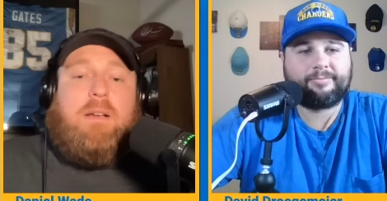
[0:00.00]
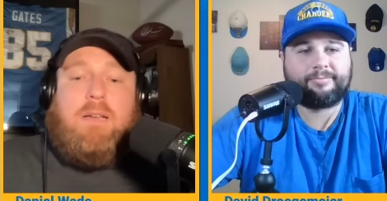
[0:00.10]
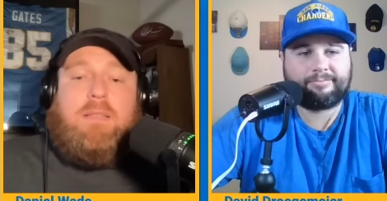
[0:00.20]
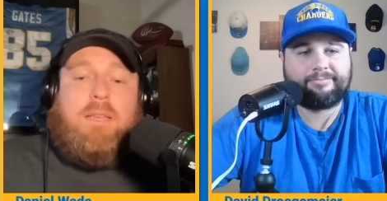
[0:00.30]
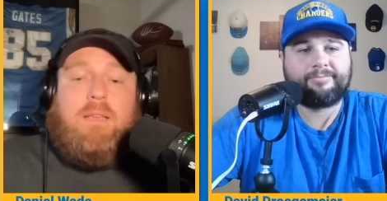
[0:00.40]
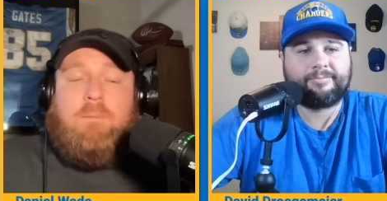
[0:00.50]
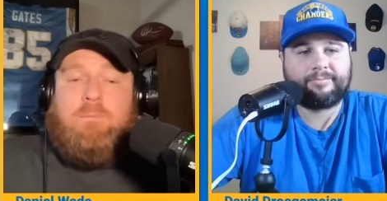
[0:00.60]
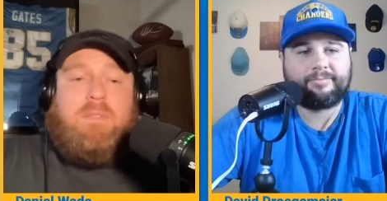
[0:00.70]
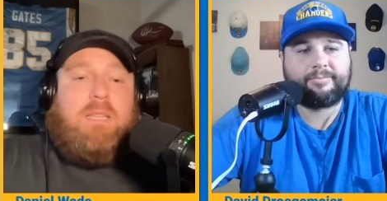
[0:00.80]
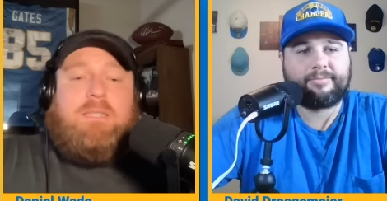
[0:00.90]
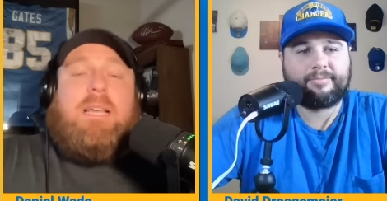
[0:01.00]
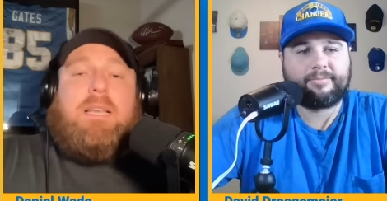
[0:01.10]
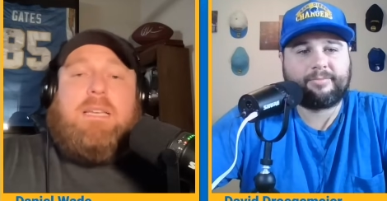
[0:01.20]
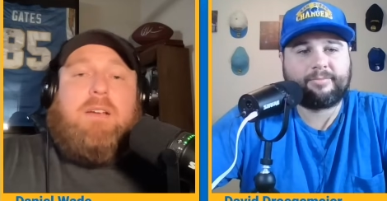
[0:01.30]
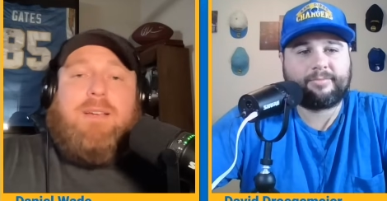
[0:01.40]
Speaker 1: And I think the
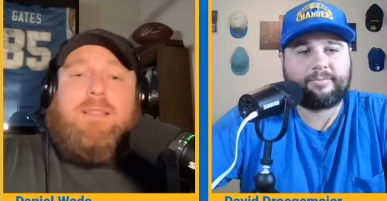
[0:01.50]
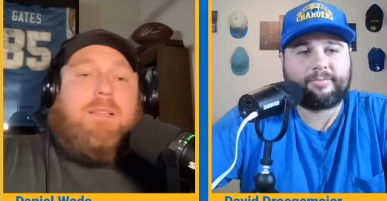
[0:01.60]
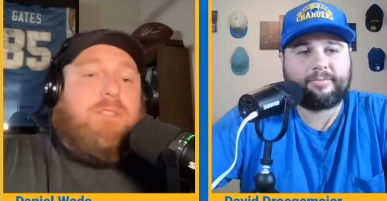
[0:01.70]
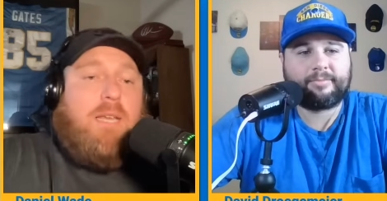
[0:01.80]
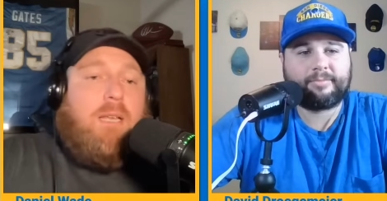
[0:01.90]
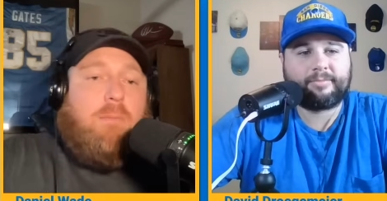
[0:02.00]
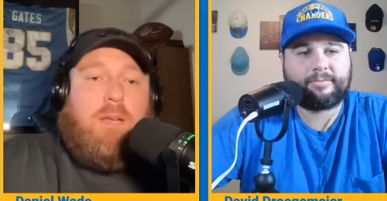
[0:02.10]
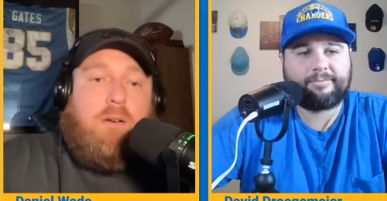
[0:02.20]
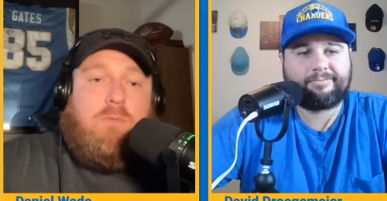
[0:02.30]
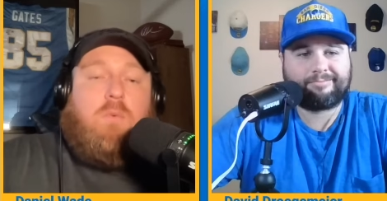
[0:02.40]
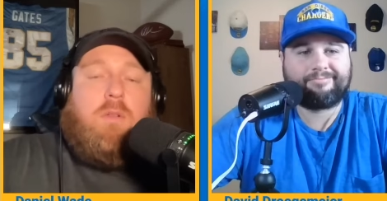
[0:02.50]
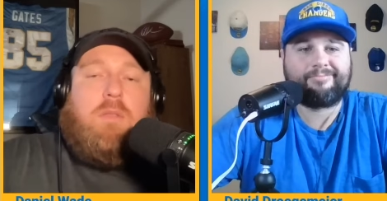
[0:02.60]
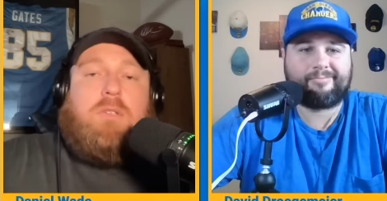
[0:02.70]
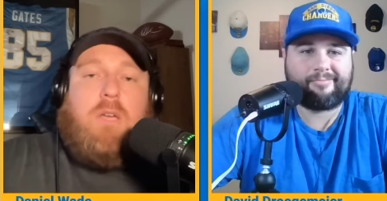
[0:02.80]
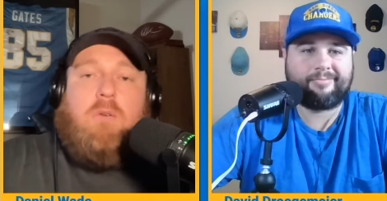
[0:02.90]
secondary and the shakeup there is worth
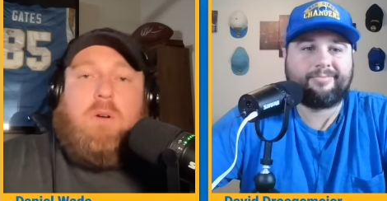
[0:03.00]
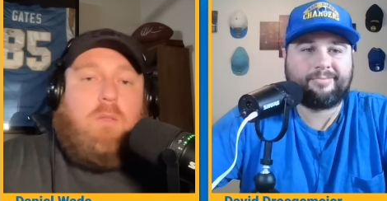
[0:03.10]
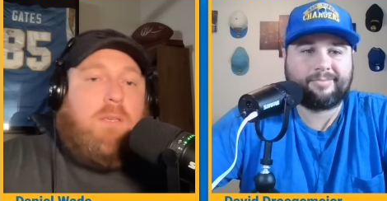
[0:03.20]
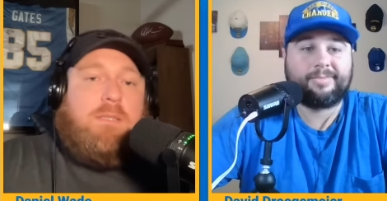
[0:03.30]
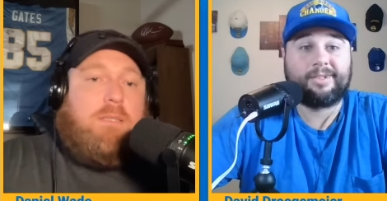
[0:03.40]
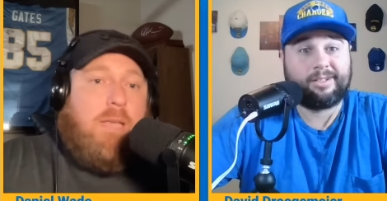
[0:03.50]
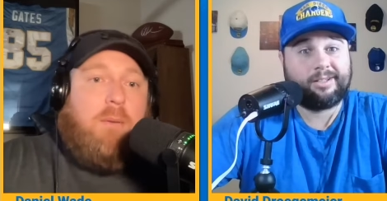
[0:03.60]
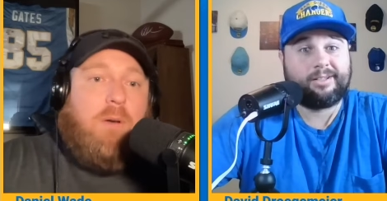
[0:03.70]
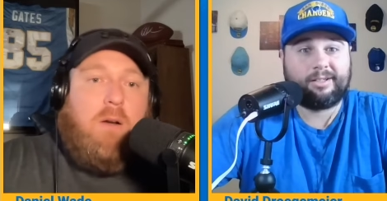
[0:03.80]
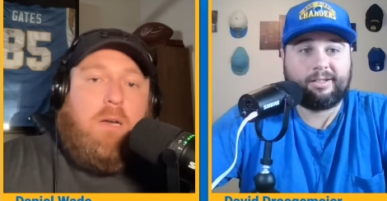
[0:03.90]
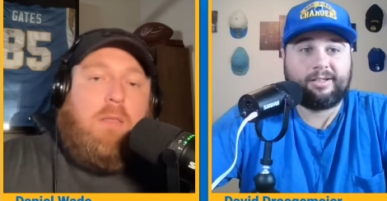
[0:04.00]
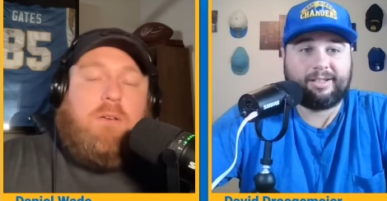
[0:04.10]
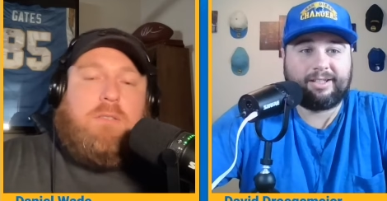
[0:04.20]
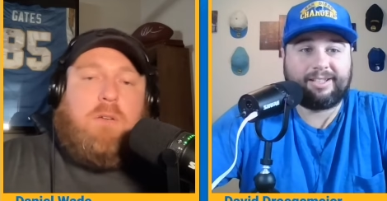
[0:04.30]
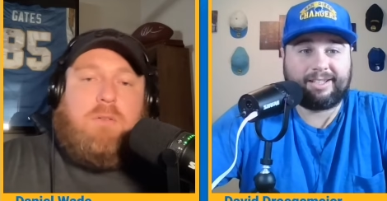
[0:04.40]
a show or at least a segment on
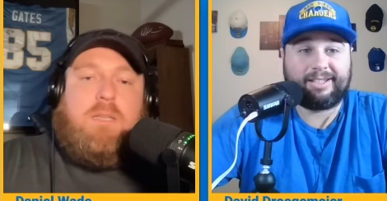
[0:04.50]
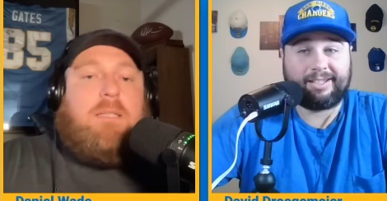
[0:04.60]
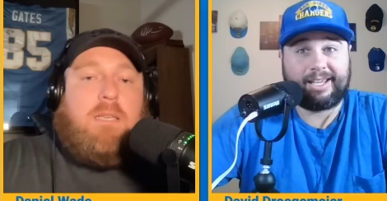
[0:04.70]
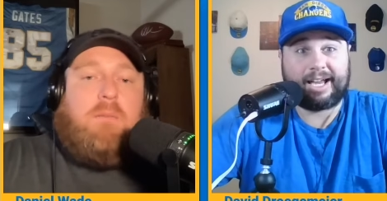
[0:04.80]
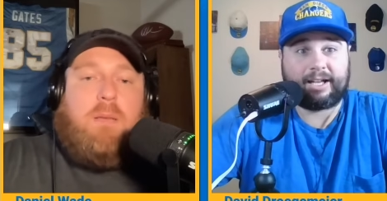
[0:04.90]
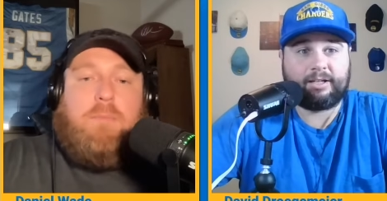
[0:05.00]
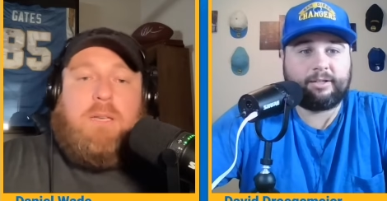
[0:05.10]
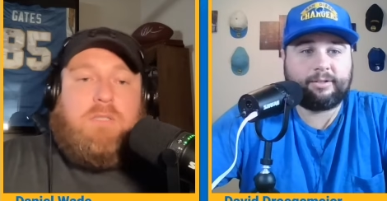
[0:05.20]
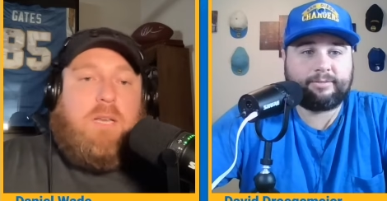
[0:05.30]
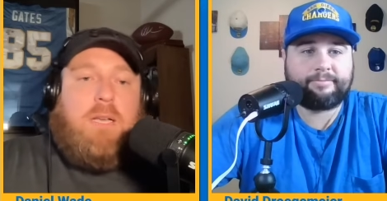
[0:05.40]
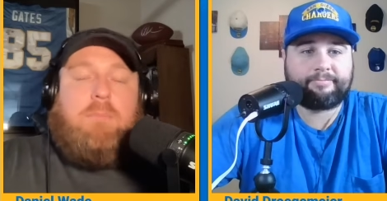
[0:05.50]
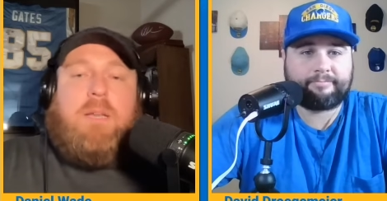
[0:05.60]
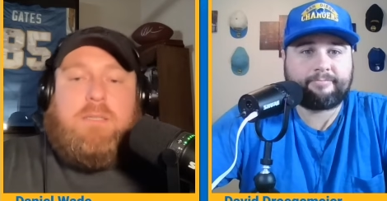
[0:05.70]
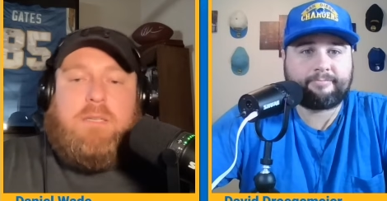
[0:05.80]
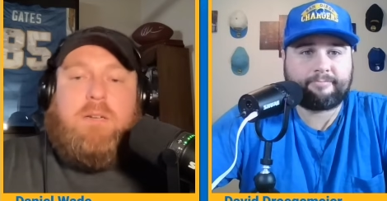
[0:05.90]
another show because that's going to yeah. be a big shakeup
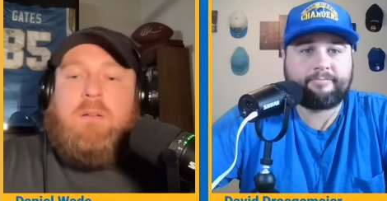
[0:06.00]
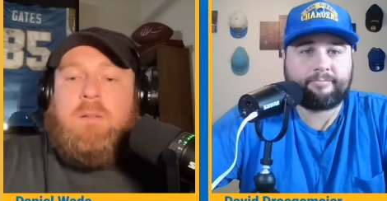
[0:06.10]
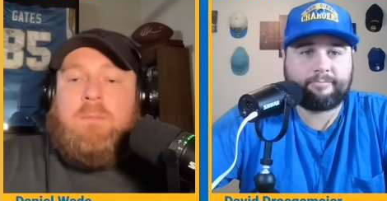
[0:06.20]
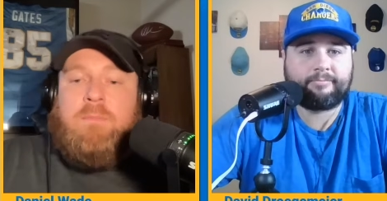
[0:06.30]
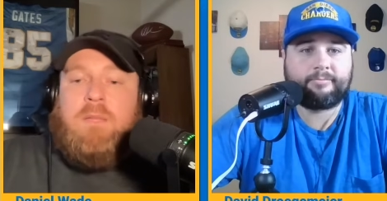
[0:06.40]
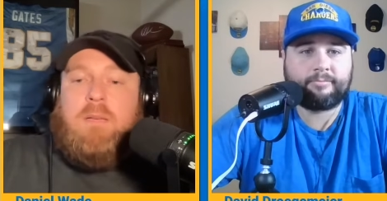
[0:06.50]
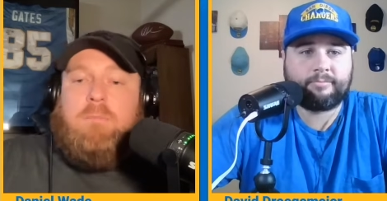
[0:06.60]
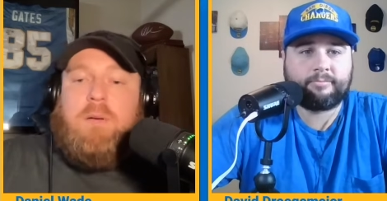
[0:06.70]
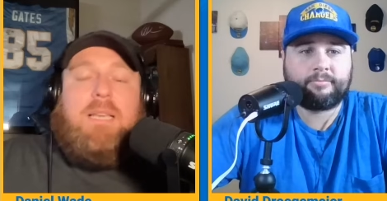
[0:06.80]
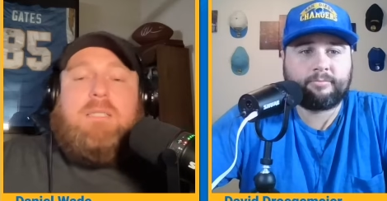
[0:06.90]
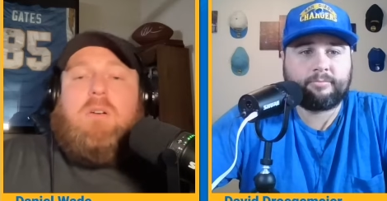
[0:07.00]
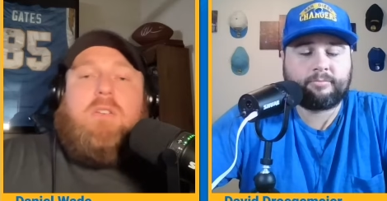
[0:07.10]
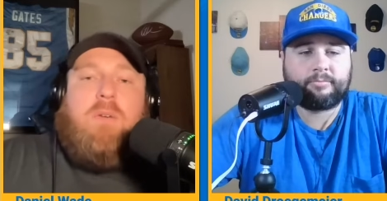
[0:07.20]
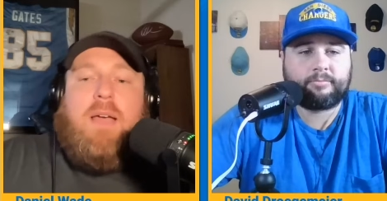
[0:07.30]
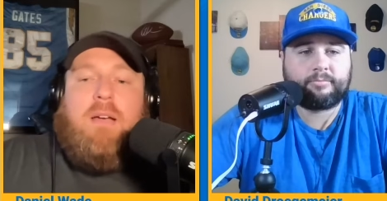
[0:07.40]
next year. But he's all
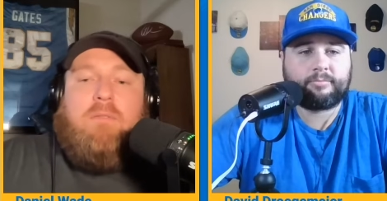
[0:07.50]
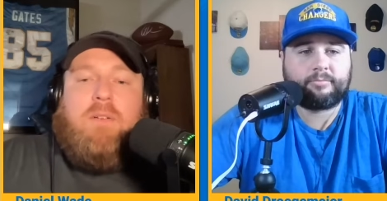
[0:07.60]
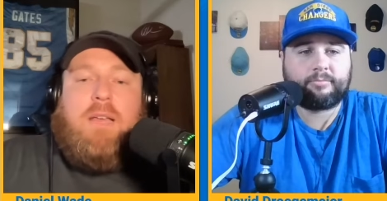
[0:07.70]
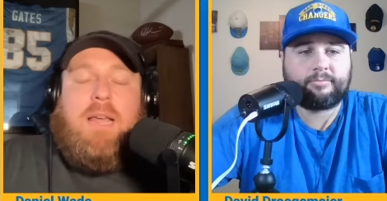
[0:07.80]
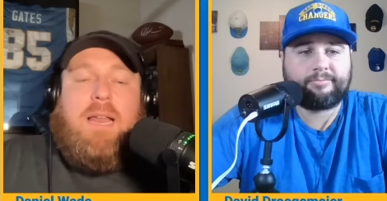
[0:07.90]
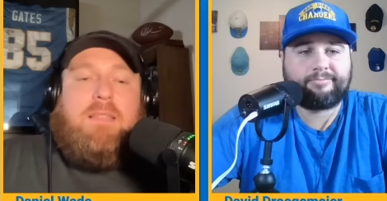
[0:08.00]
you have. And I